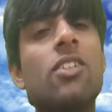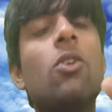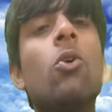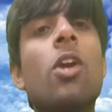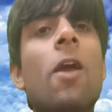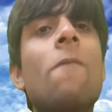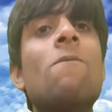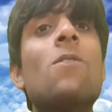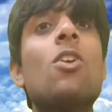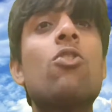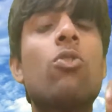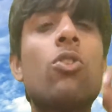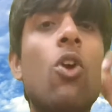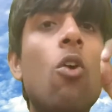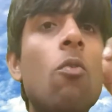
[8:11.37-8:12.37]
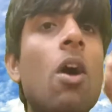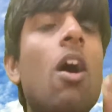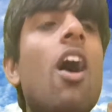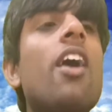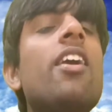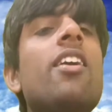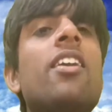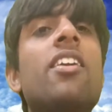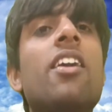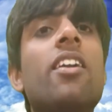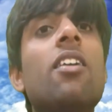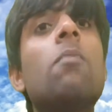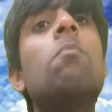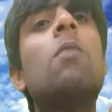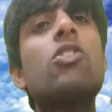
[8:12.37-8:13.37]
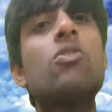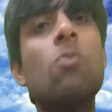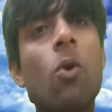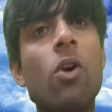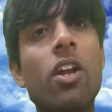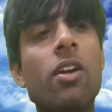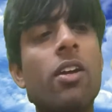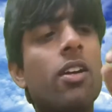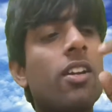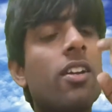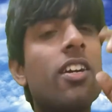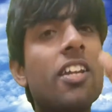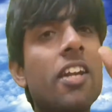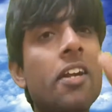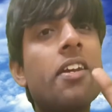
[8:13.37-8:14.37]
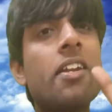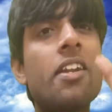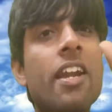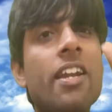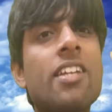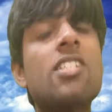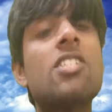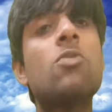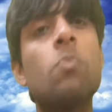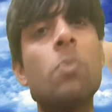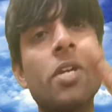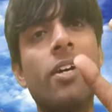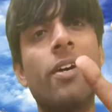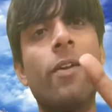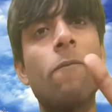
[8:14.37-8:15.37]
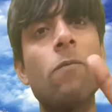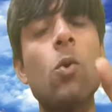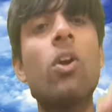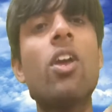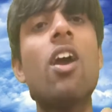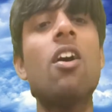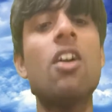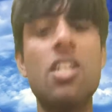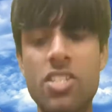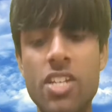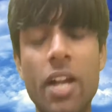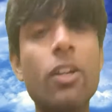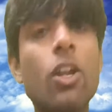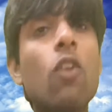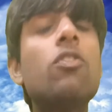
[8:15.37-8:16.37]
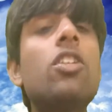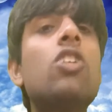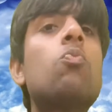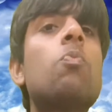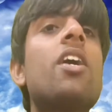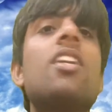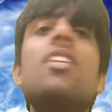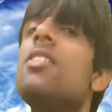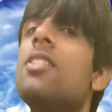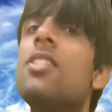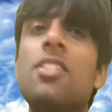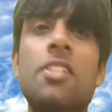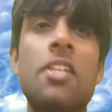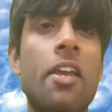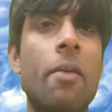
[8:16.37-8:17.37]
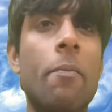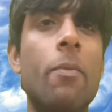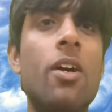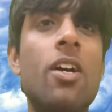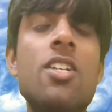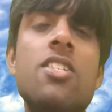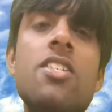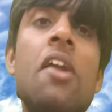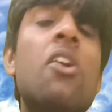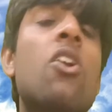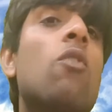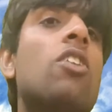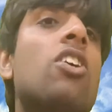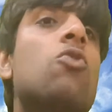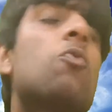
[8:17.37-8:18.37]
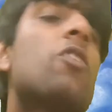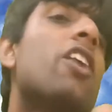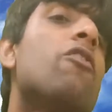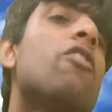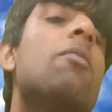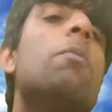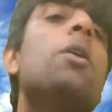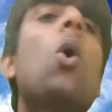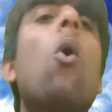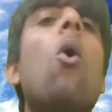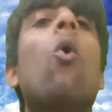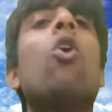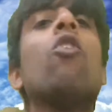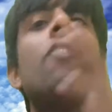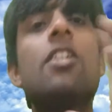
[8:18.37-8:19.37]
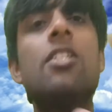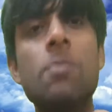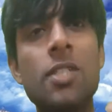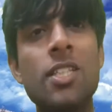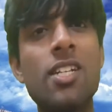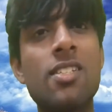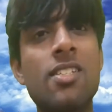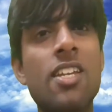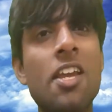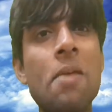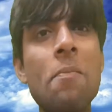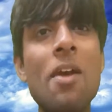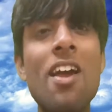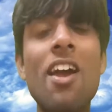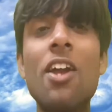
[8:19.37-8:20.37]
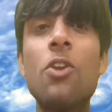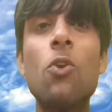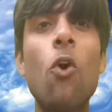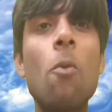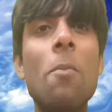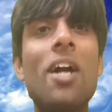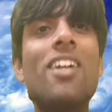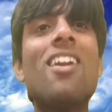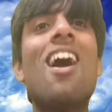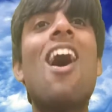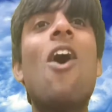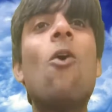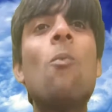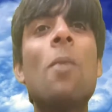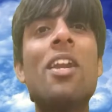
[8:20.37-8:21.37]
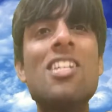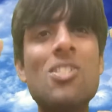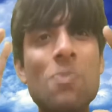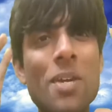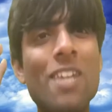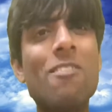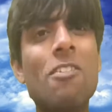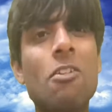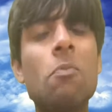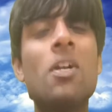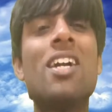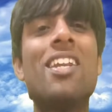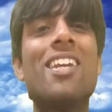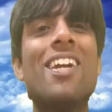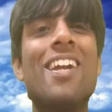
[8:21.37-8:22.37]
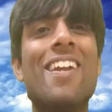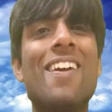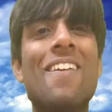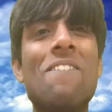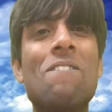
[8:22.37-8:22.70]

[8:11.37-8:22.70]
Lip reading: Okay, so now I create a much more greater radius sphere. Okay, center of the sphere is the same. Center of the sphere will be always be the same, no matter how many sphere we will be create.